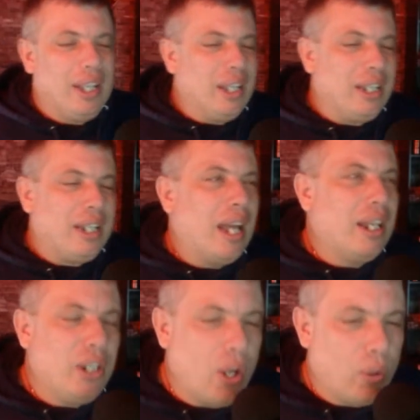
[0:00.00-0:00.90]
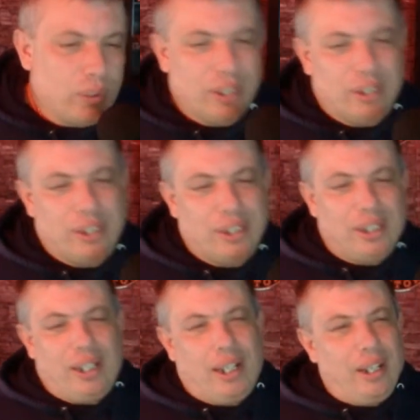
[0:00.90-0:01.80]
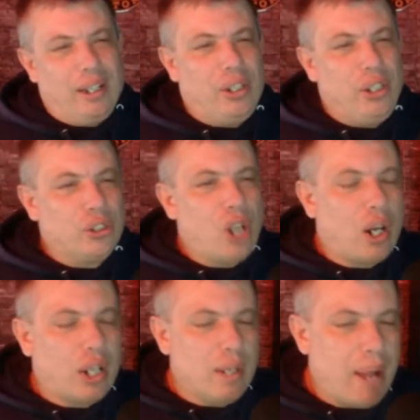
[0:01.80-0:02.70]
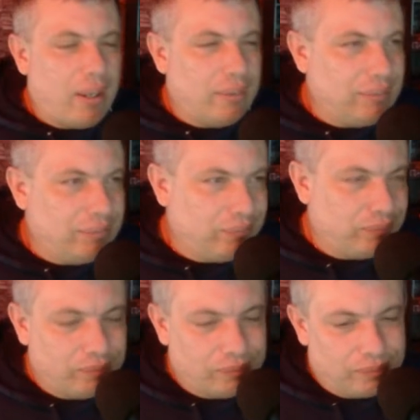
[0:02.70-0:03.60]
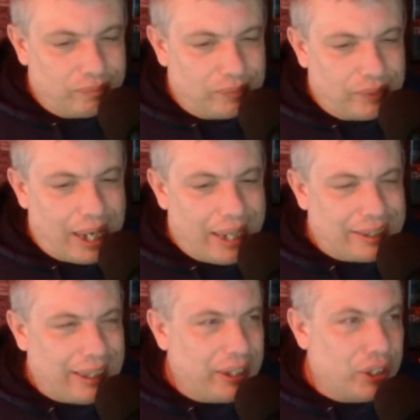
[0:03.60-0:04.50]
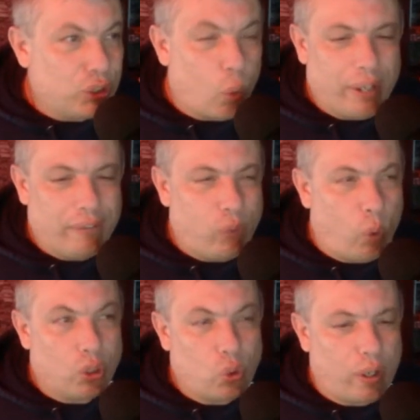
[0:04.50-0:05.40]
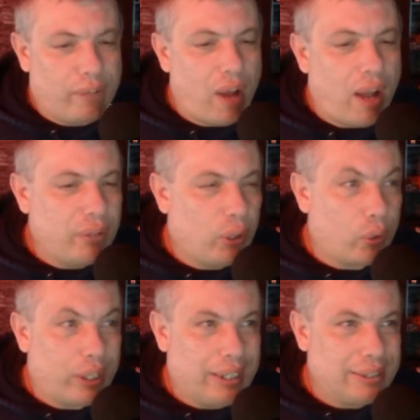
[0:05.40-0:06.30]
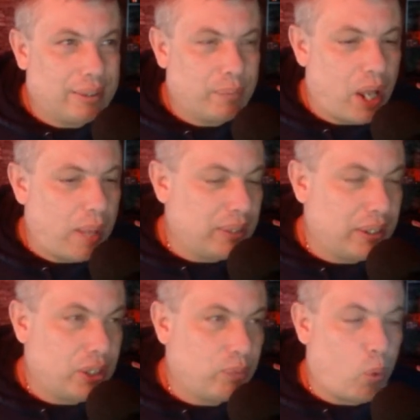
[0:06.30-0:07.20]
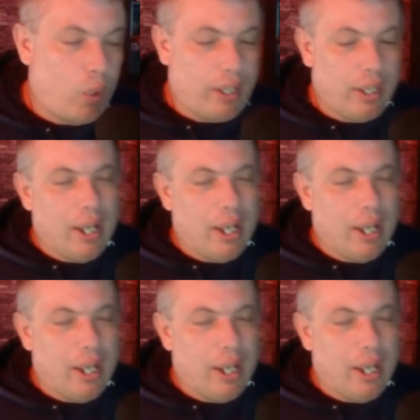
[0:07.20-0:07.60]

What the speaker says: Yeah, you're talking about 18 to 24, 25-year-old kids sometimes at this point.